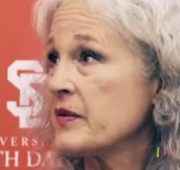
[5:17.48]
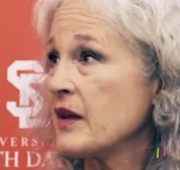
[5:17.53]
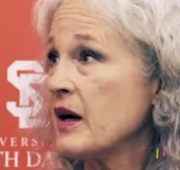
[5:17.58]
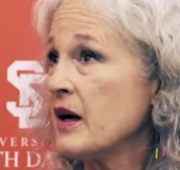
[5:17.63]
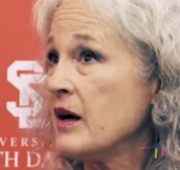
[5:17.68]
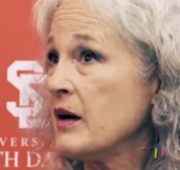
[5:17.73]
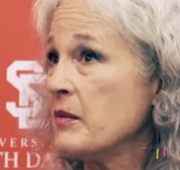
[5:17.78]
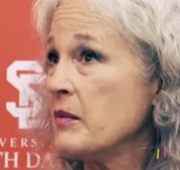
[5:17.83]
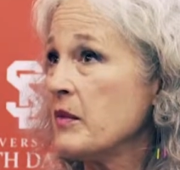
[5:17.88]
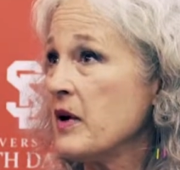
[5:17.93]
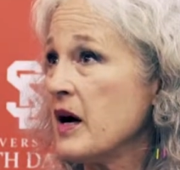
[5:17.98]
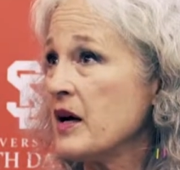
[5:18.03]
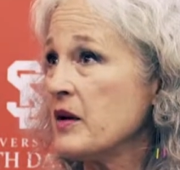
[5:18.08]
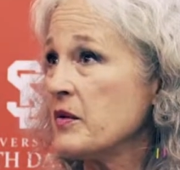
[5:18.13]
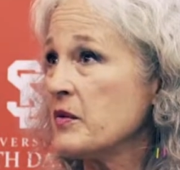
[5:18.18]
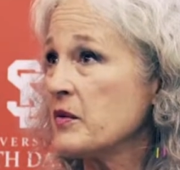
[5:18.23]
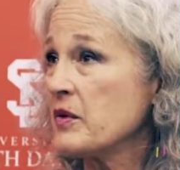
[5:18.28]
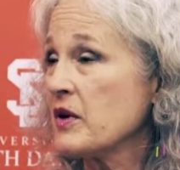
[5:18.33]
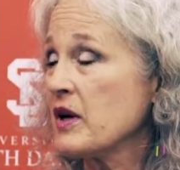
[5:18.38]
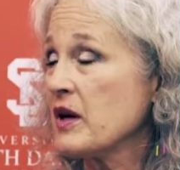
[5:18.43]

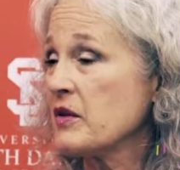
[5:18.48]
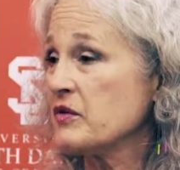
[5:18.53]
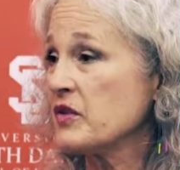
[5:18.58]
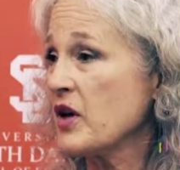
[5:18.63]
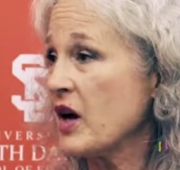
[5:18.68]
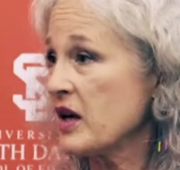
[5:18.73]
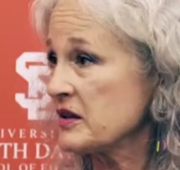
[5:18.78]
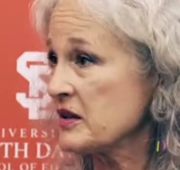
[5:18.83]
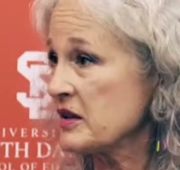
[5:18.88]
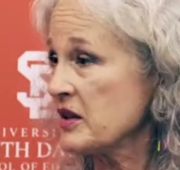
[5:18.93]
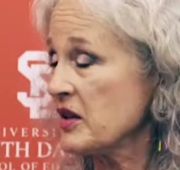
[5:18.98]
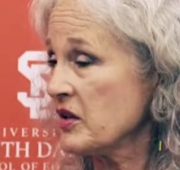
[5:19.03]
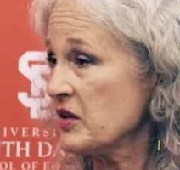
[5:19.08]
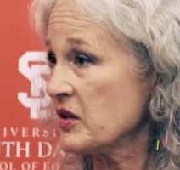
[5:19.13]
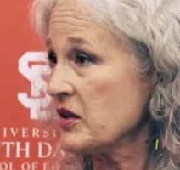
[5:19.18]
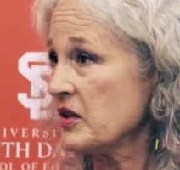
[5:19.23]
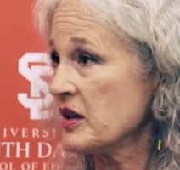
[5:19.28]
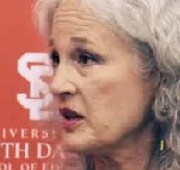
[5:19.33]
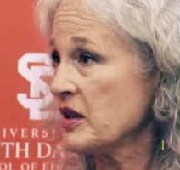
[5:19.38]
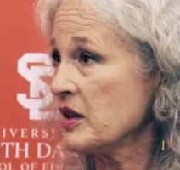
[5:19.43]
I have talked
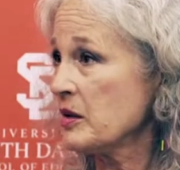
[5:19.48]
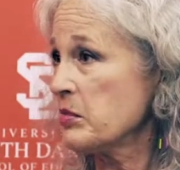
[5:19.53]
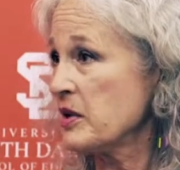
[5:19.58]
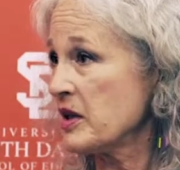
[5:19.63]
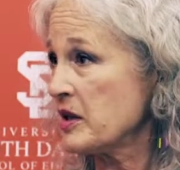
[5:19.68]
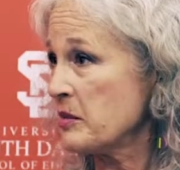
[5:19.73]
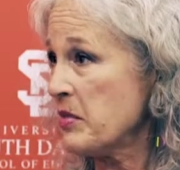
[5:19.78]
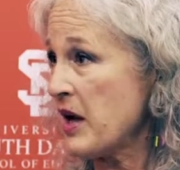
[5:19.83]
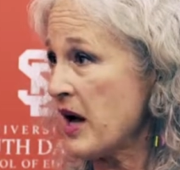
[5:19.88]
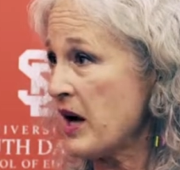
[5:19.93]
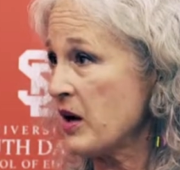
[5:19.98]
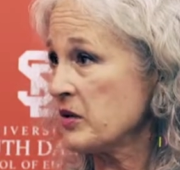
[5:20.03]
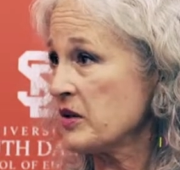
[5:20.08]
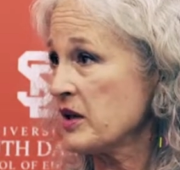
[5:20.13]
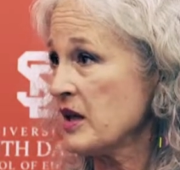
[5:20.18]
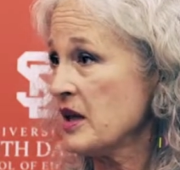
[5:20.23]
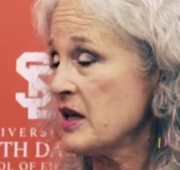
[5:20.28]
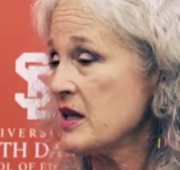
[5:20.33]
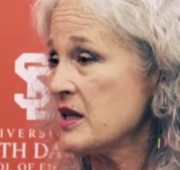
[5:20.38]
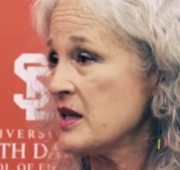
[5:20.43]
here a little bit
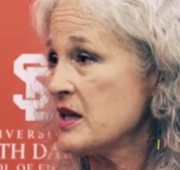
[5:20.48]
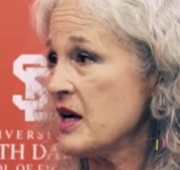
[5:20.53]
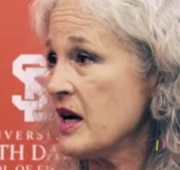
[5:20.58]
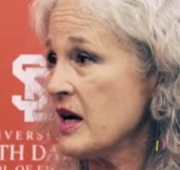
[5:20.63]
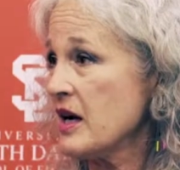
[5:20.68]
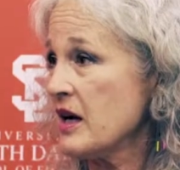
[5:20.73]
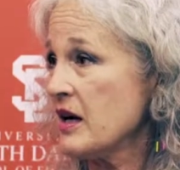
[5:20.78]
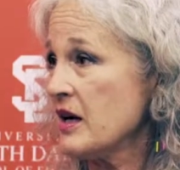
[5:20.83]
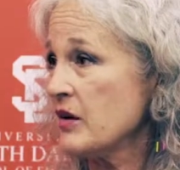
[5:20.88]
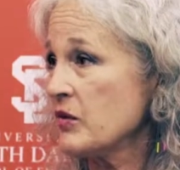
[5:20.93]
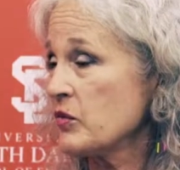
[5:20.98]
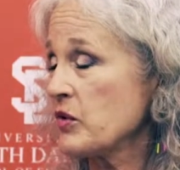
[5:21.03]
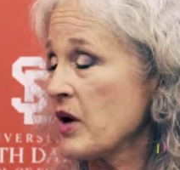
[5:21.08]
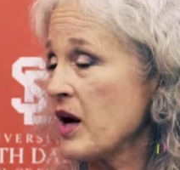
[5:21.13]
about the